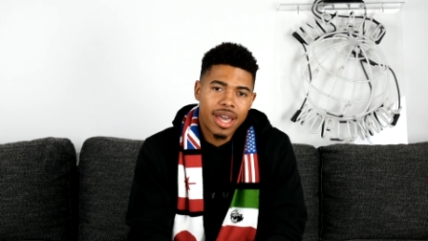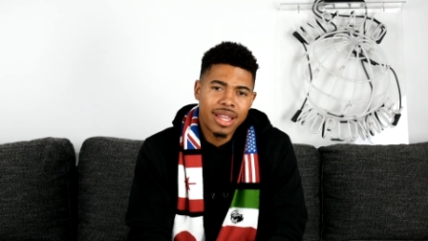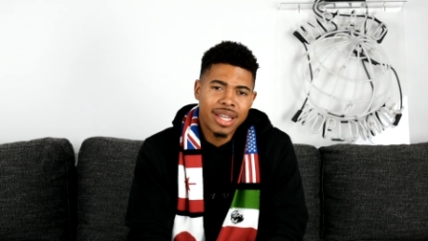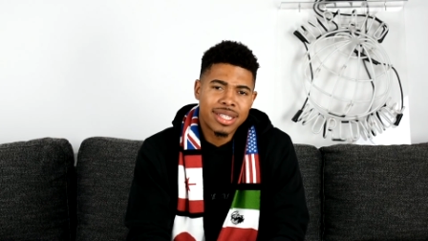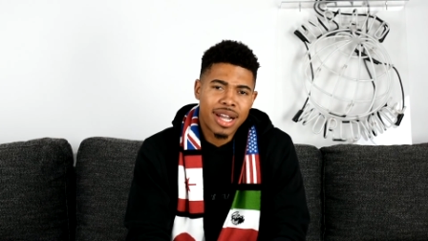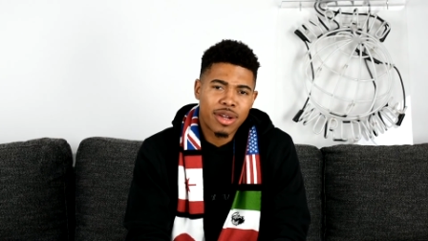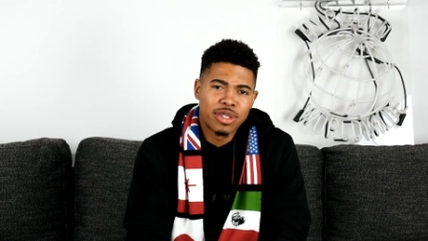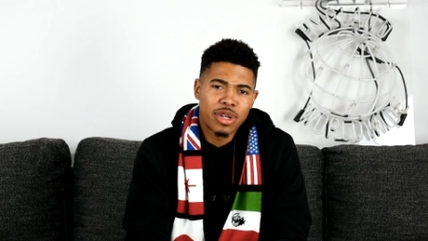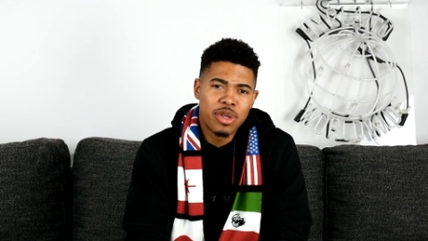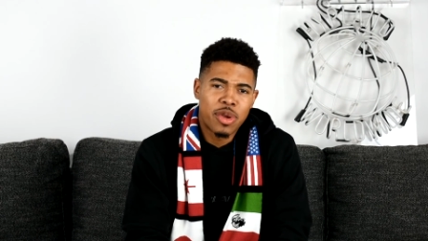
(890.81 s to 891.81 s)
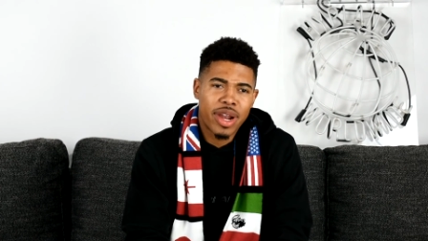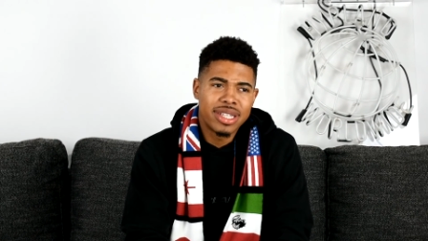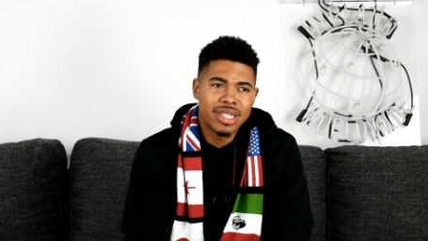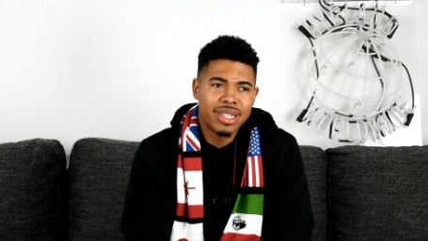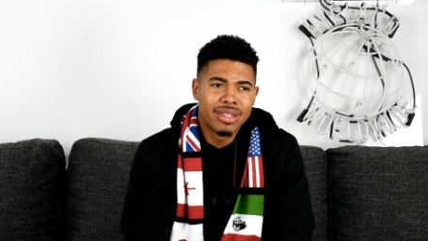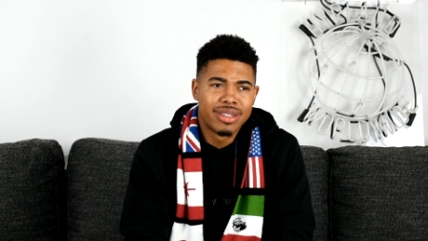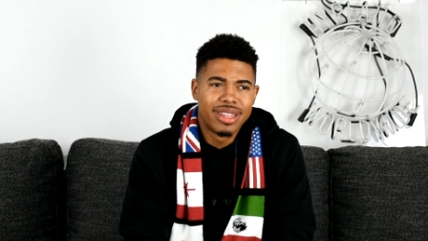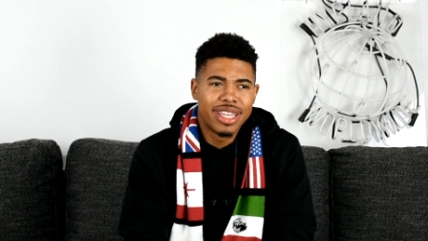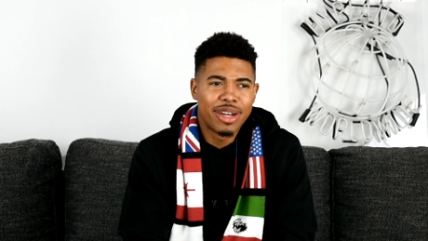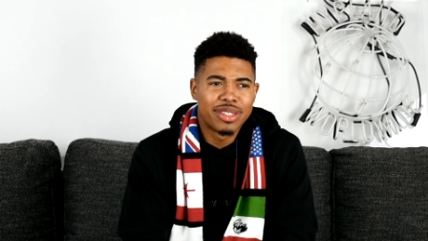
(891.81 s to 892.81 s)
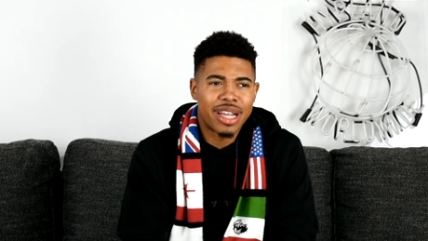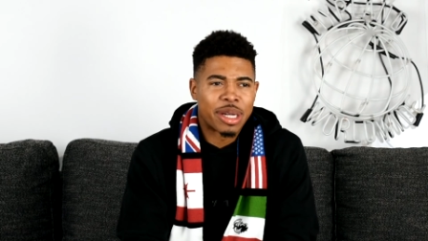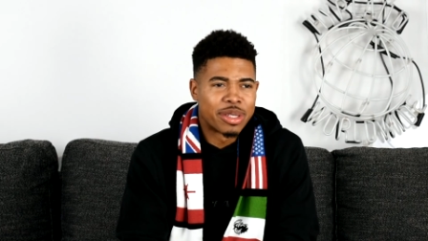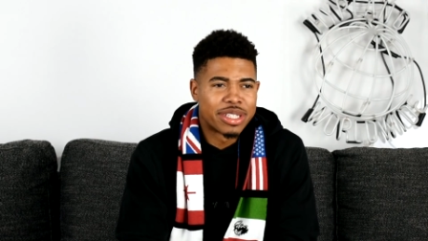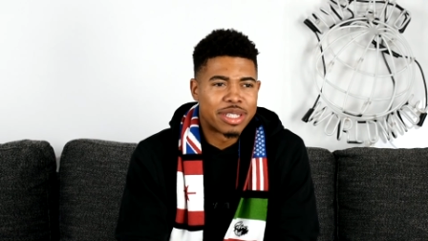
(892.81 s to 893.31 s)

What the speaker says: LA tacos, are you crazy? Leo's Tacos